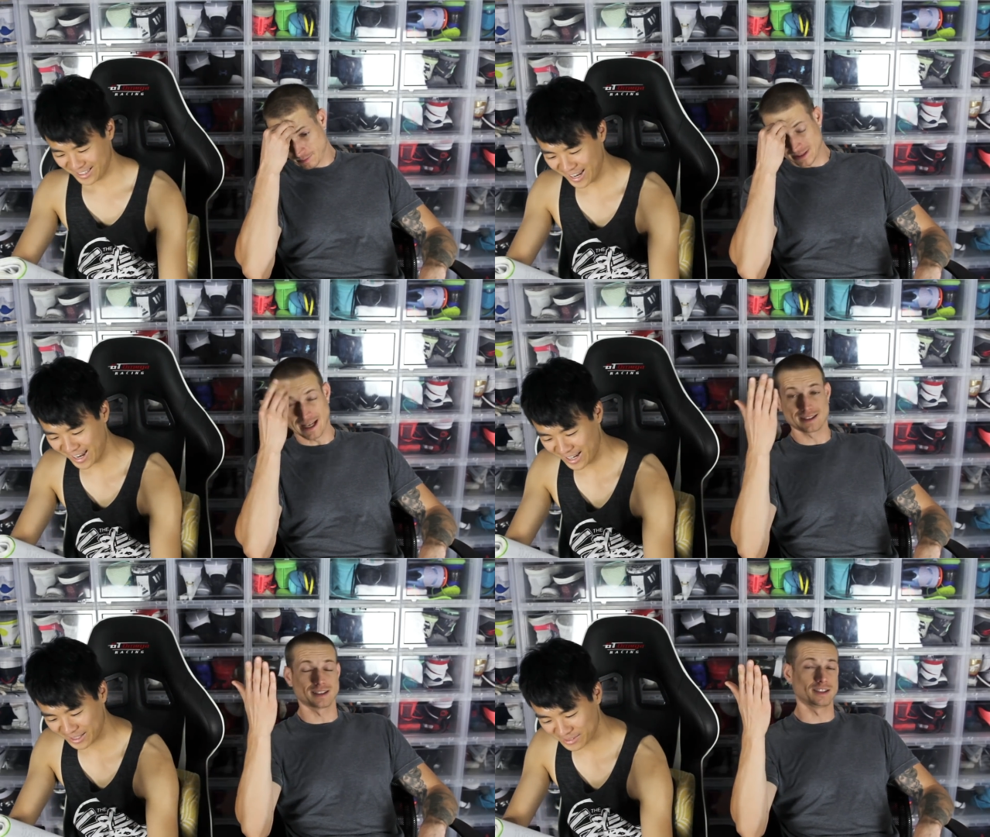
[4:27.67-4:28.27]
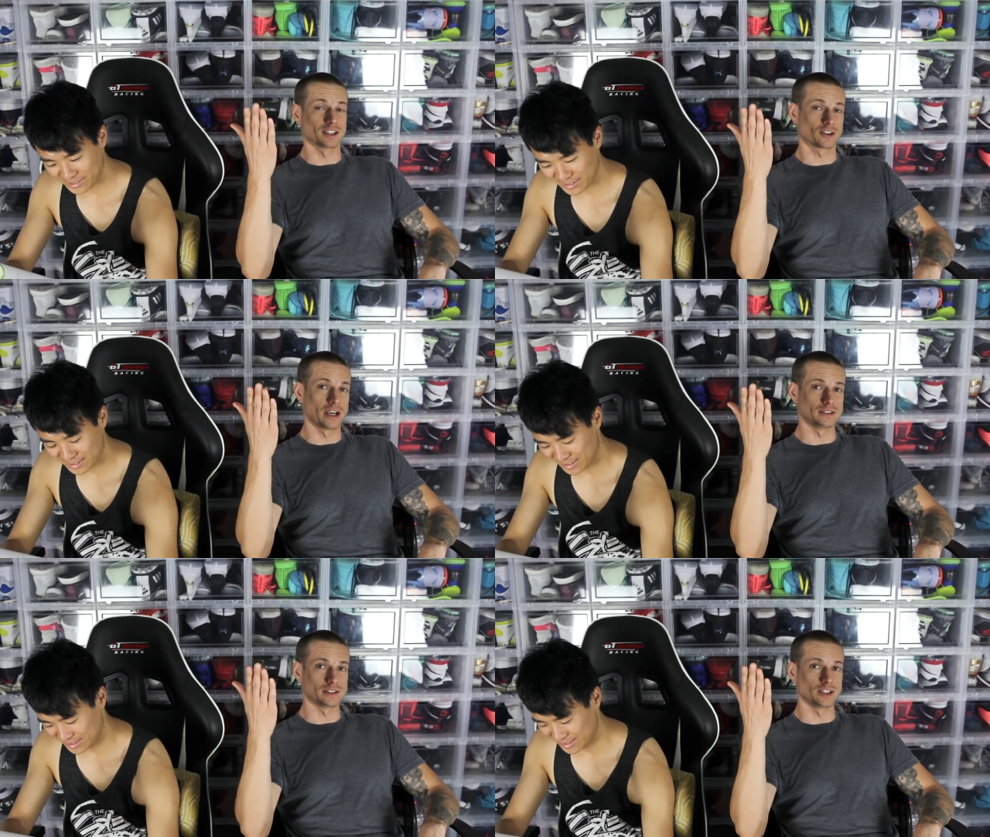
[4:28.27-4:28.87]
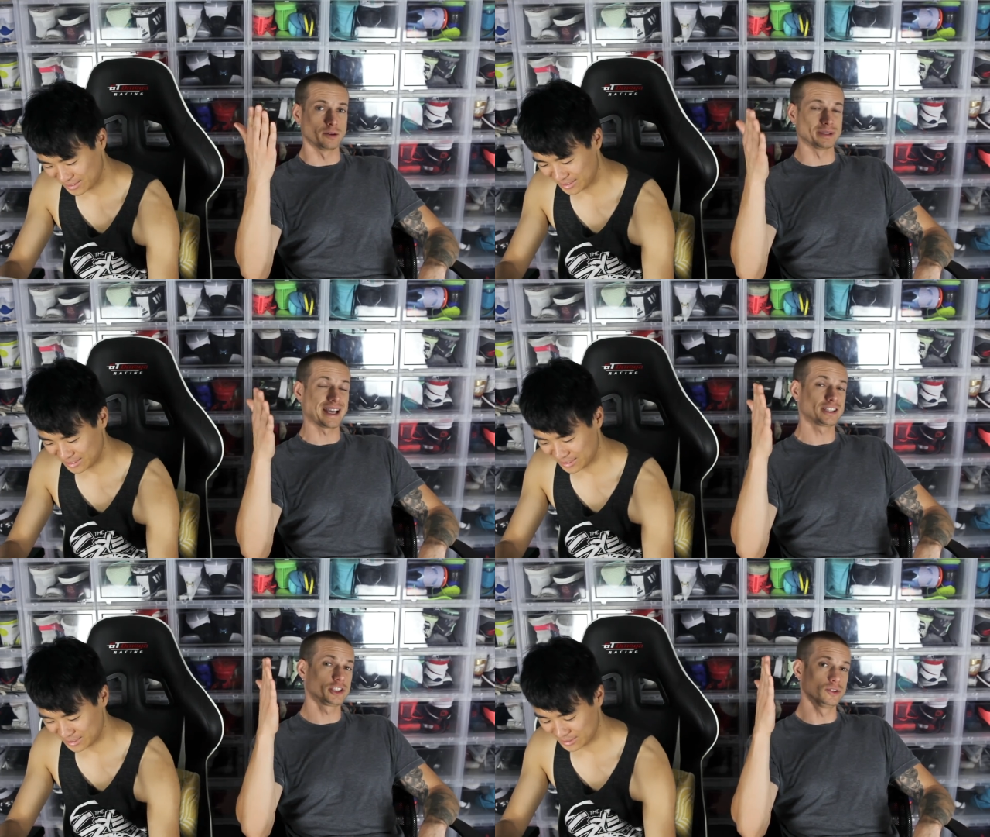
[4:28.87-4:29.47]
Speaker 1: but that's it's a crazy steal. But
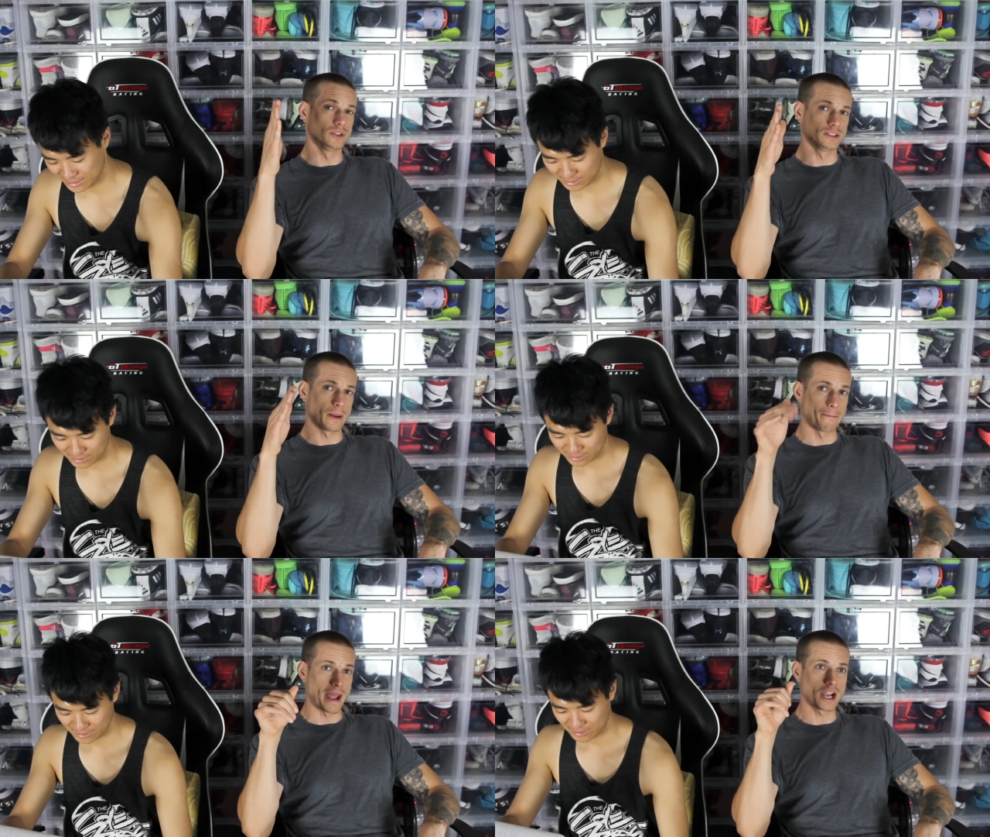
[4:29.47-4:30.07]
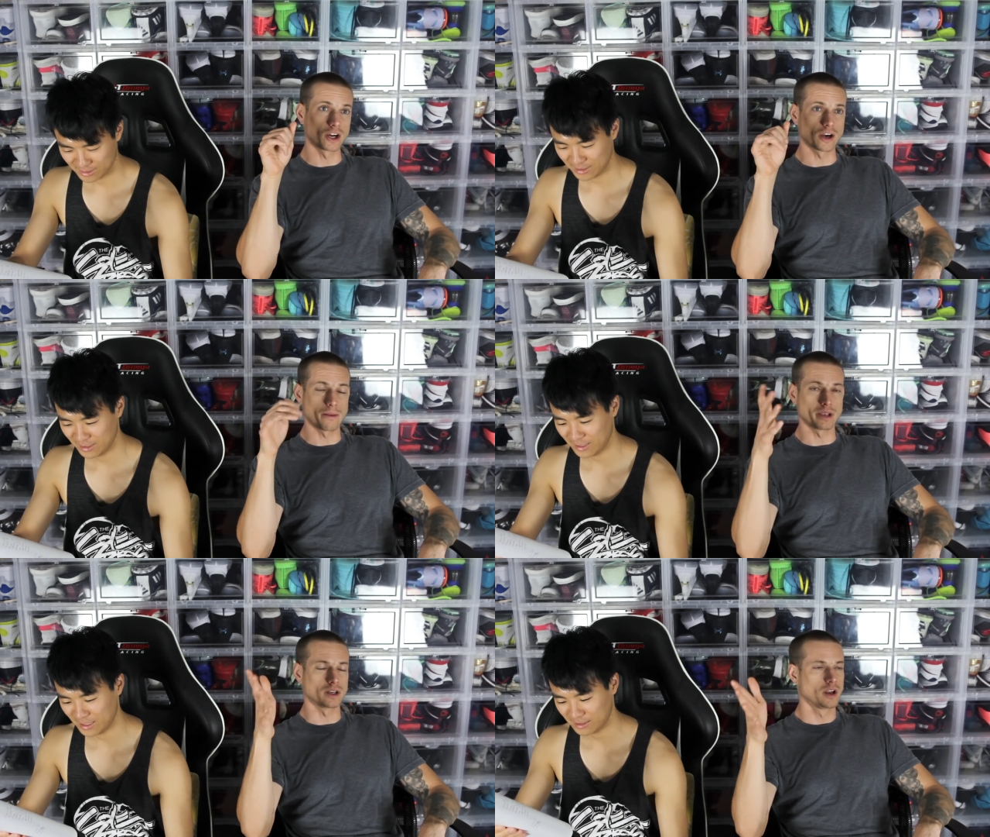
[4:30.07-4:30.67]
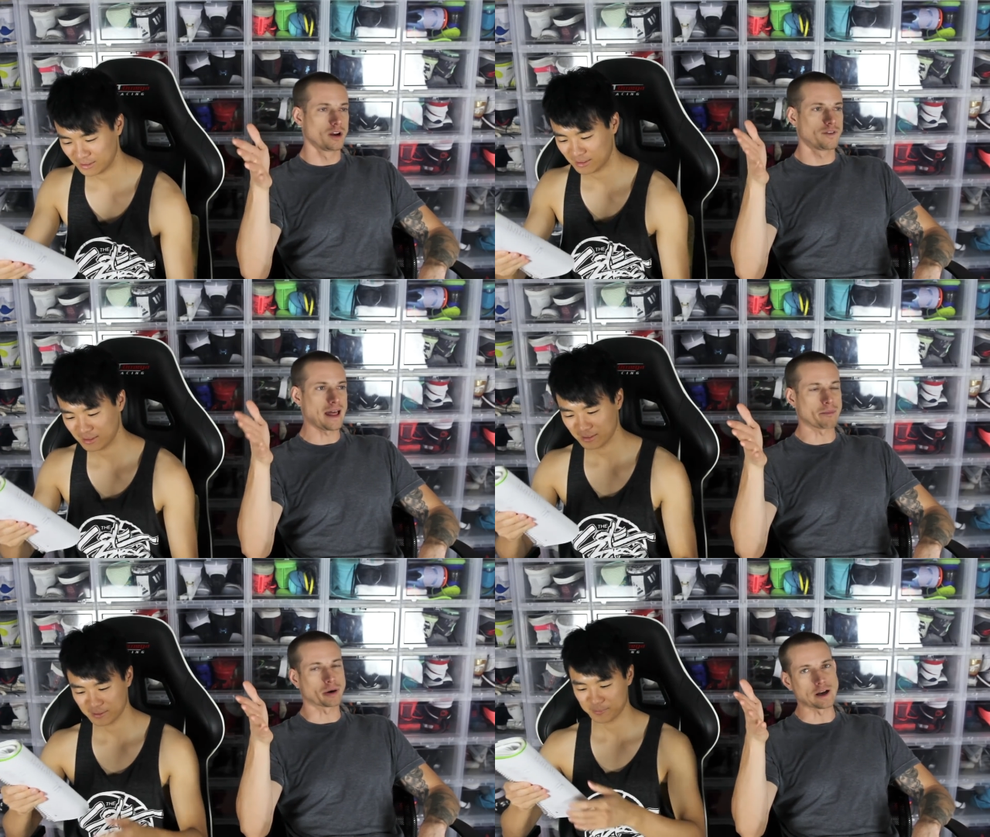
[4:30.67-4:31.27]
that shoe is a banger. I mean, yes. for
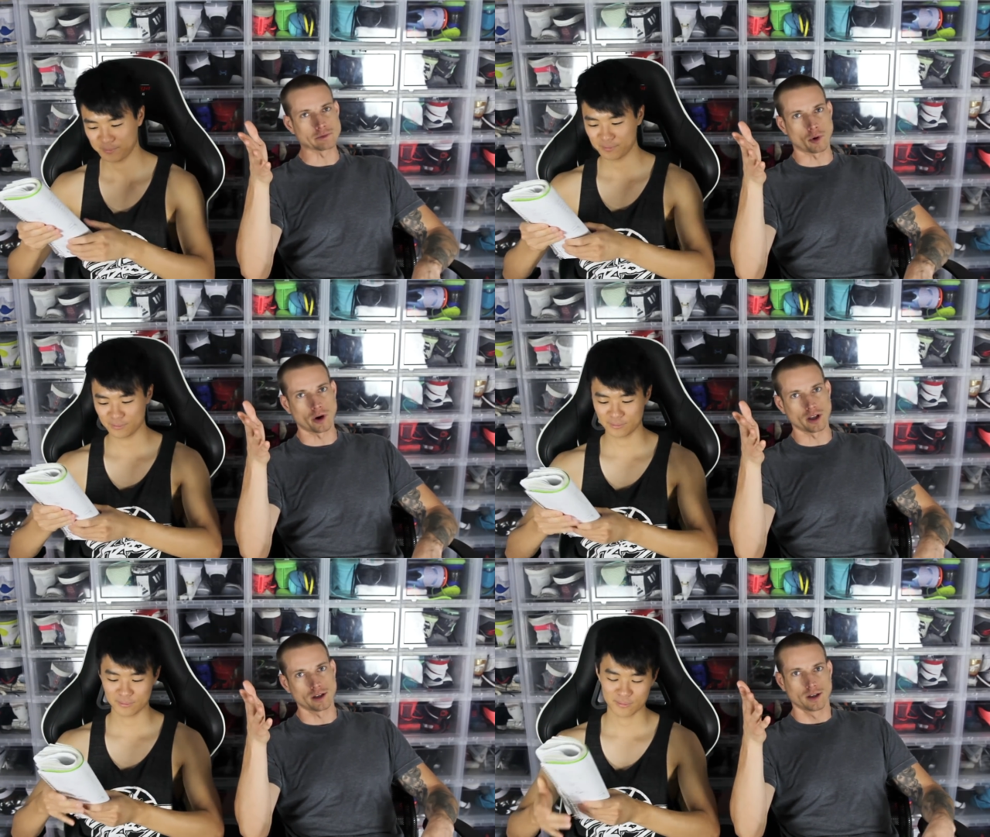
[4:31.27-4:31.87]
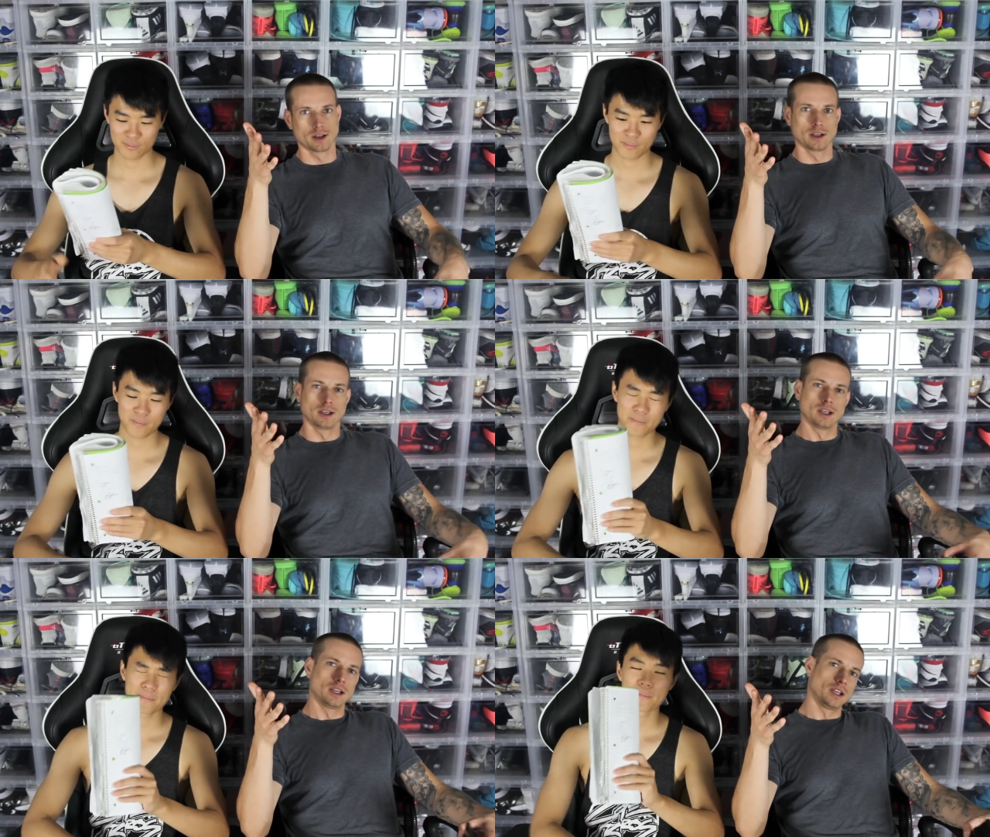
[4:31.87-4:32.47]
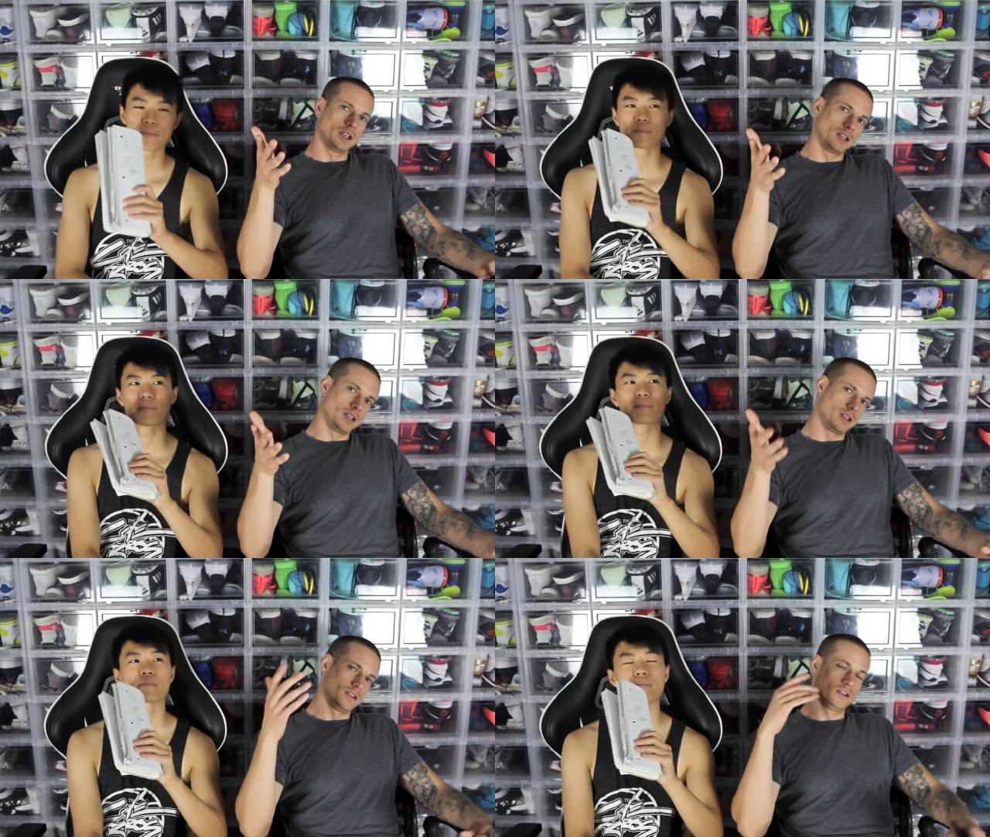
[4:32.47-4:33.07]
that price point,
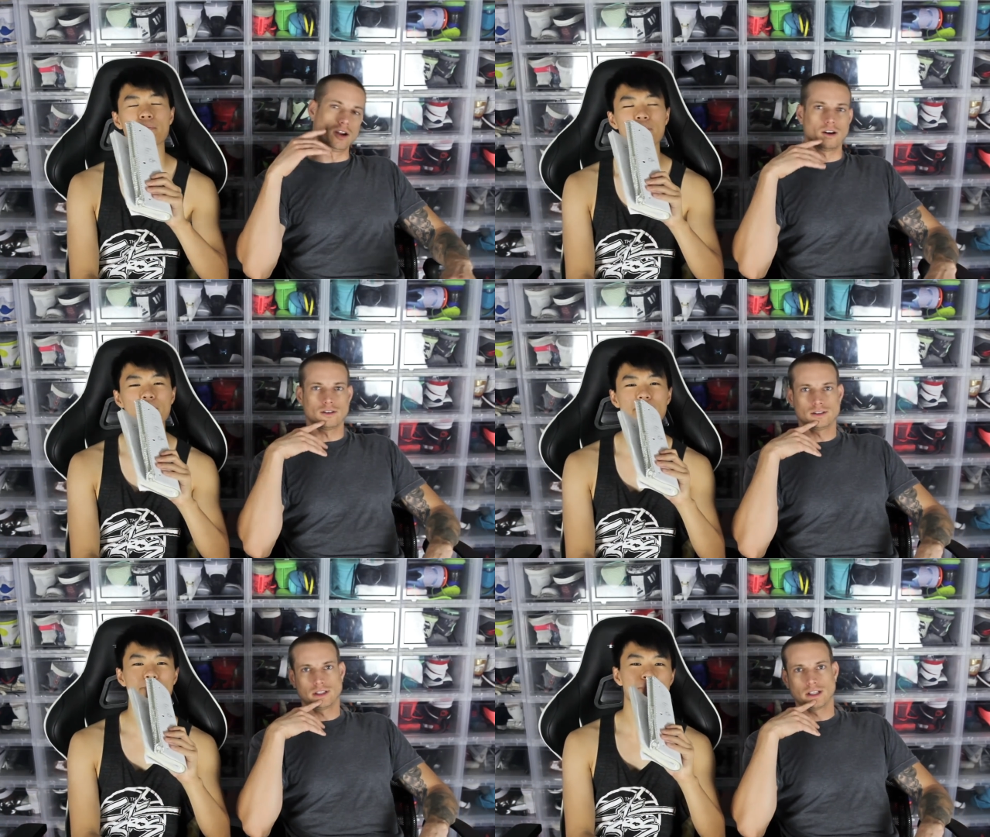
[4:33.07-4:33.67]
you know,